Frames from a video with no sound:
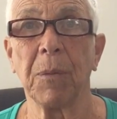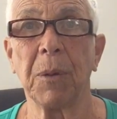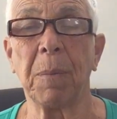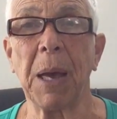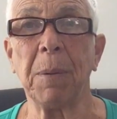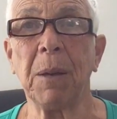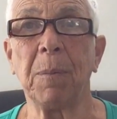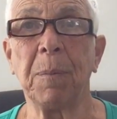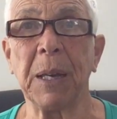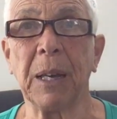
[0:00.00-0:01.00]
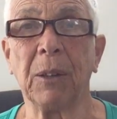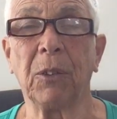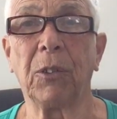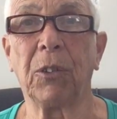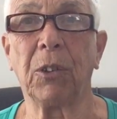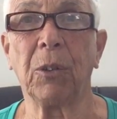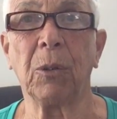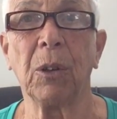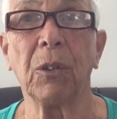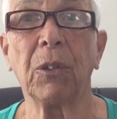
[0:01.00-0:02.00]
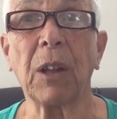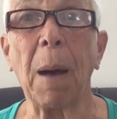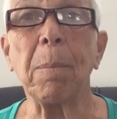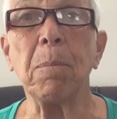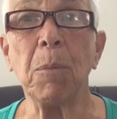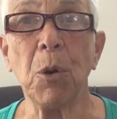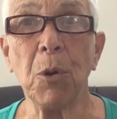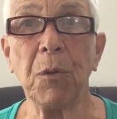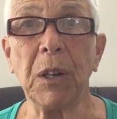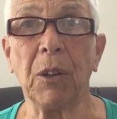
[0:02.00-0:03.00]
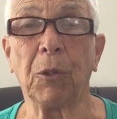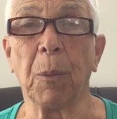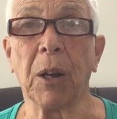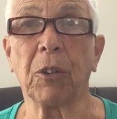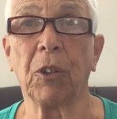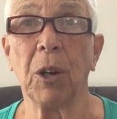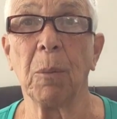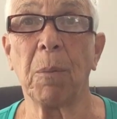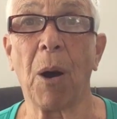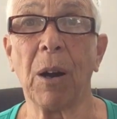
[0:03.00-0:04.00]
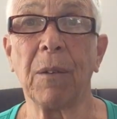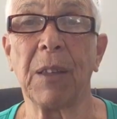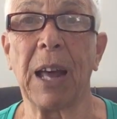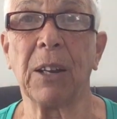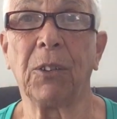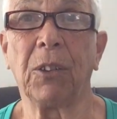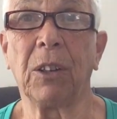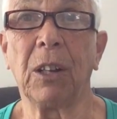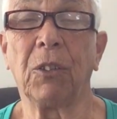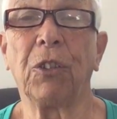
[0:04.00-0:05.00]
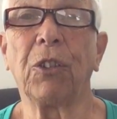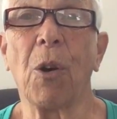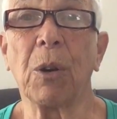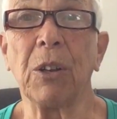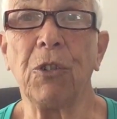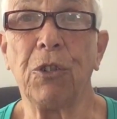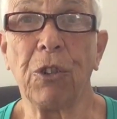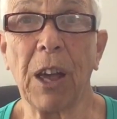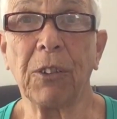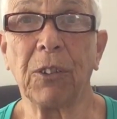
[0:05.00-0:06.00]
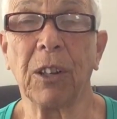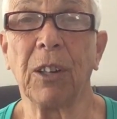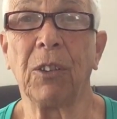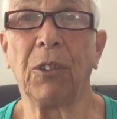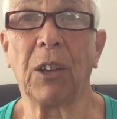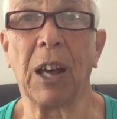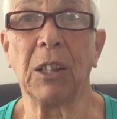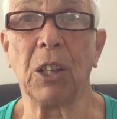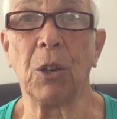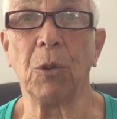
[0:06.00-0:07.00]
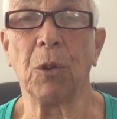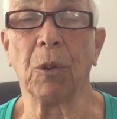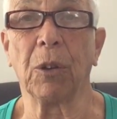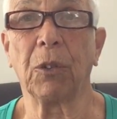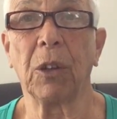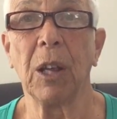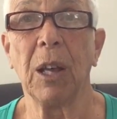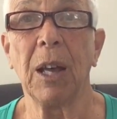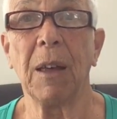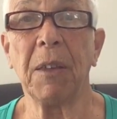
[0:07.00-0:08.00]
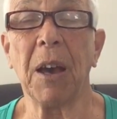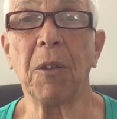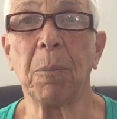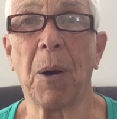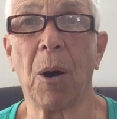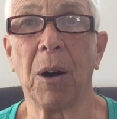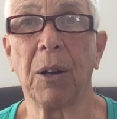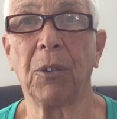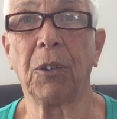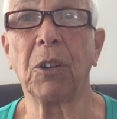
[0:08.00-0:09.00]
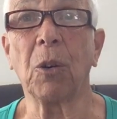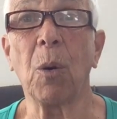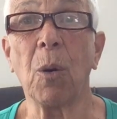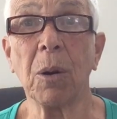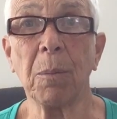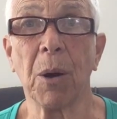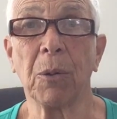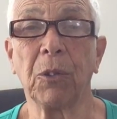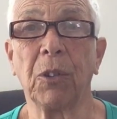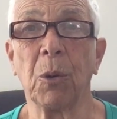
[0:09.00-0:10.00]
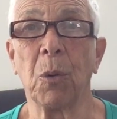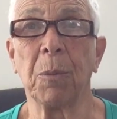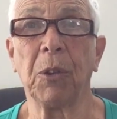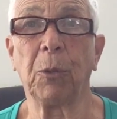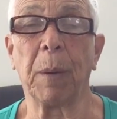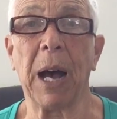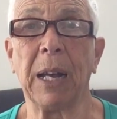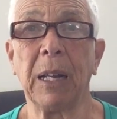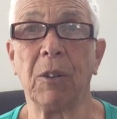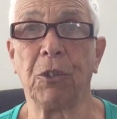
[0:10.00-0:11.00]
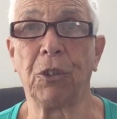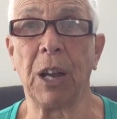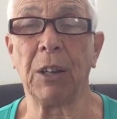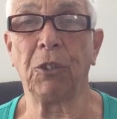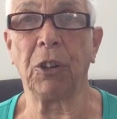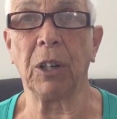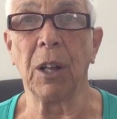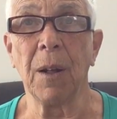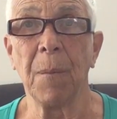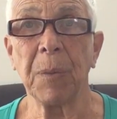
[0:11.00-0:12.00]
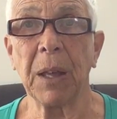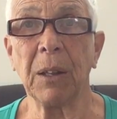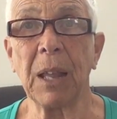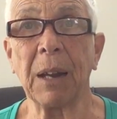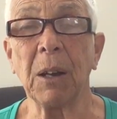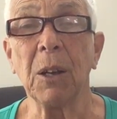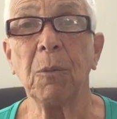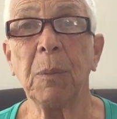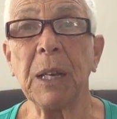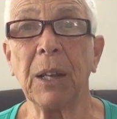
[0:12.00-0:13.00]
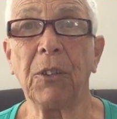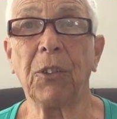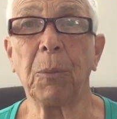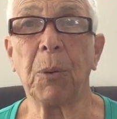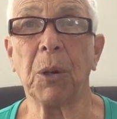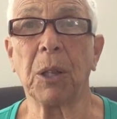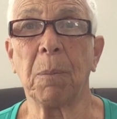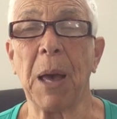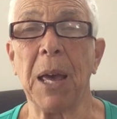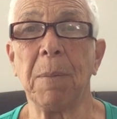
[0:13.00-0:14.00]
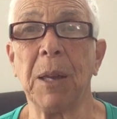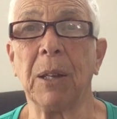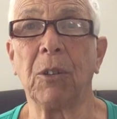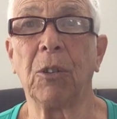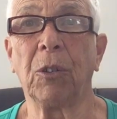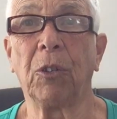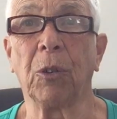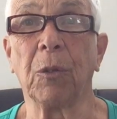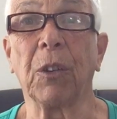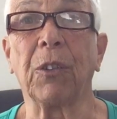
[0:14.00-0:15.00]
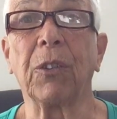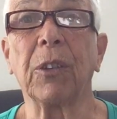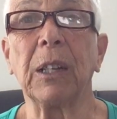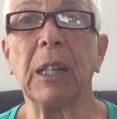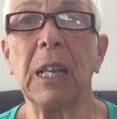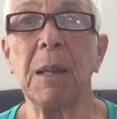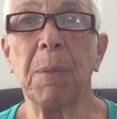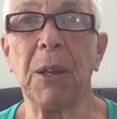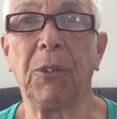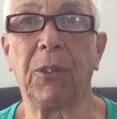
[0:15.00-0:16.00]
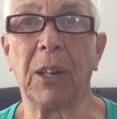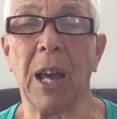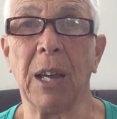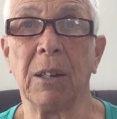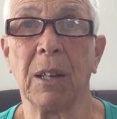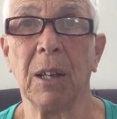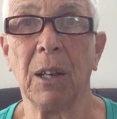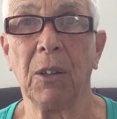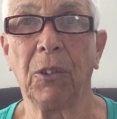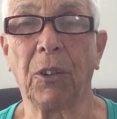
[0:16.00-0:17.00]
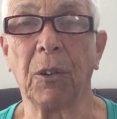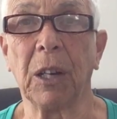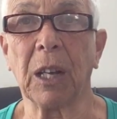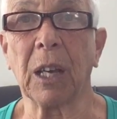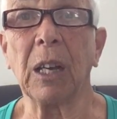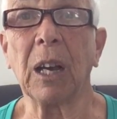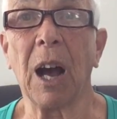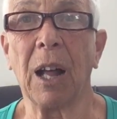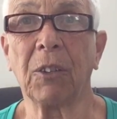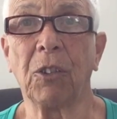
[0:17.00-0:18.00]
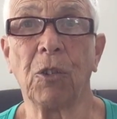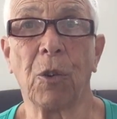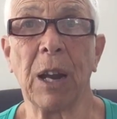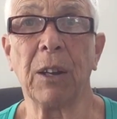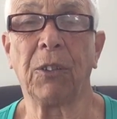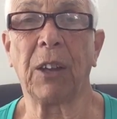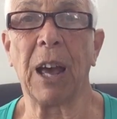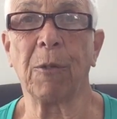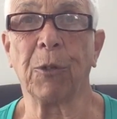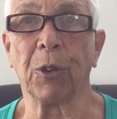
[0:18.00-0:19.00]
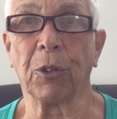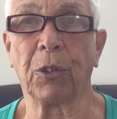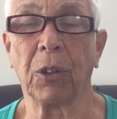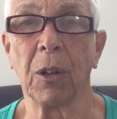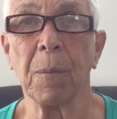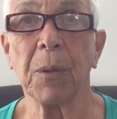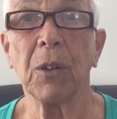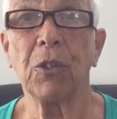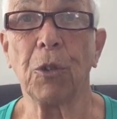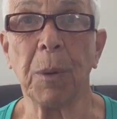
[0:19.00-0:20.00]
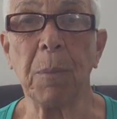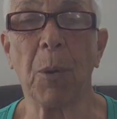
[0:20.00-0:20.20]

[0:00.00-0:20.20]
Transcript: The baby begins to stop moving as much. Part of that is that it's so congested inside the uterus. And the other part is that the hormones in the woman's body are changing and that begins to put the baby into sort of a sleepy state so that it can concentrate its efforts to be